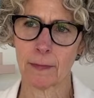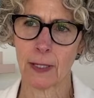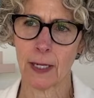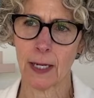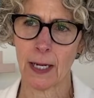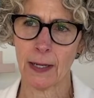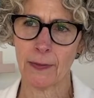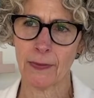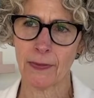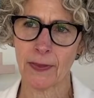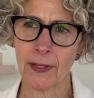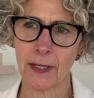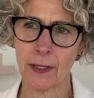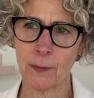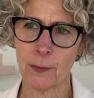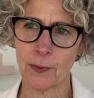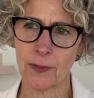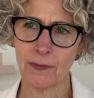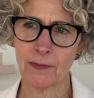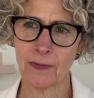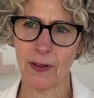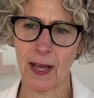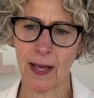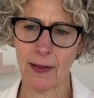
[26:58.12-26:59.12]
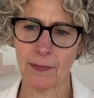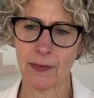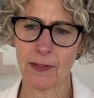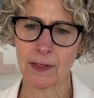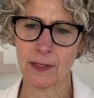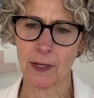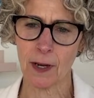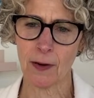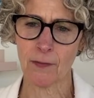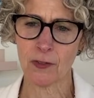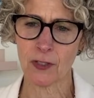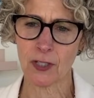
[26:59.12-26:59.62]
I think we've had this
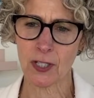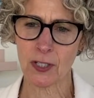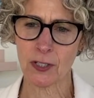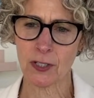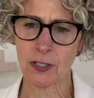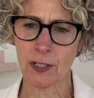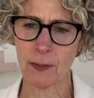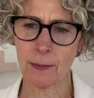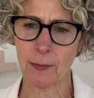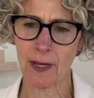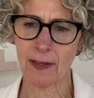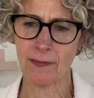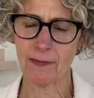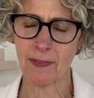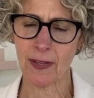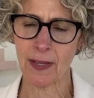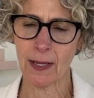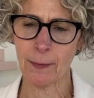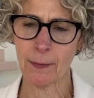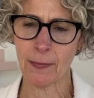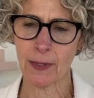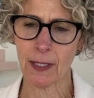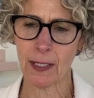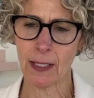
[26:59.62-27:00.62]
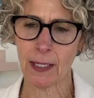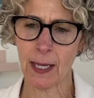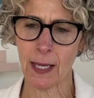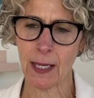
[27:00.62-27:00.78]
conversation in my family,